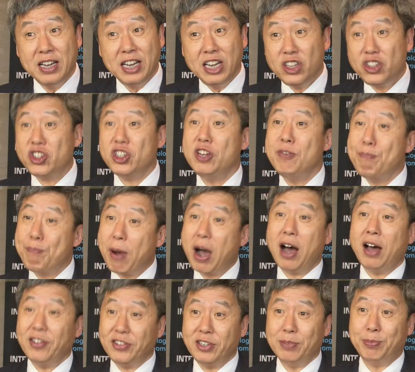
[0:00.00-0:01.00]
It's
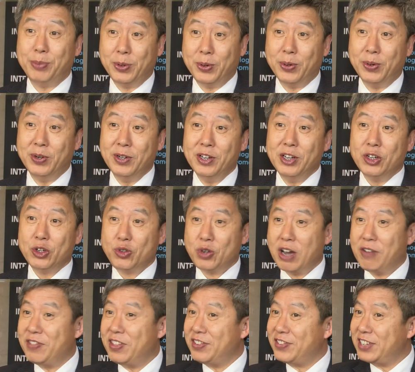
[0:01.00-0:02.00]
impossible to
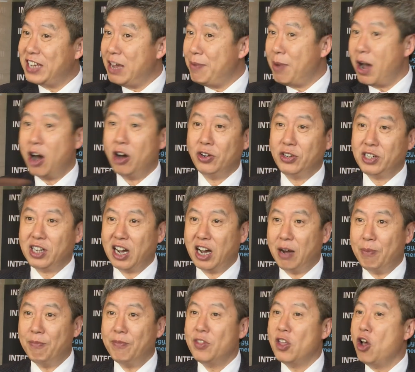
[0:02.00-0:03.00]
have the same
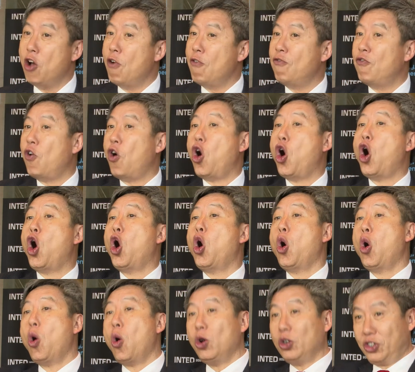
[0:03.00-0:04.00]
outcome for
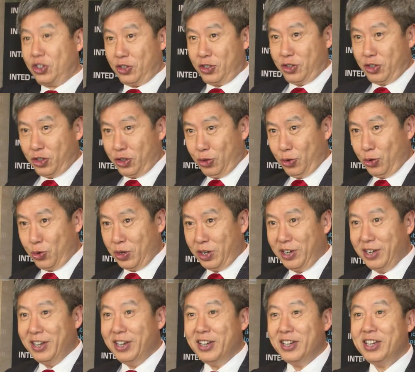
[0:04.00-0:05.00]
all
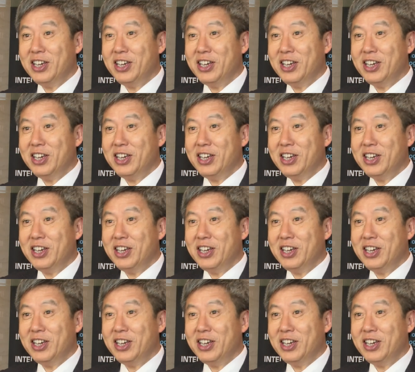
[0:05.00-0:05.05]
children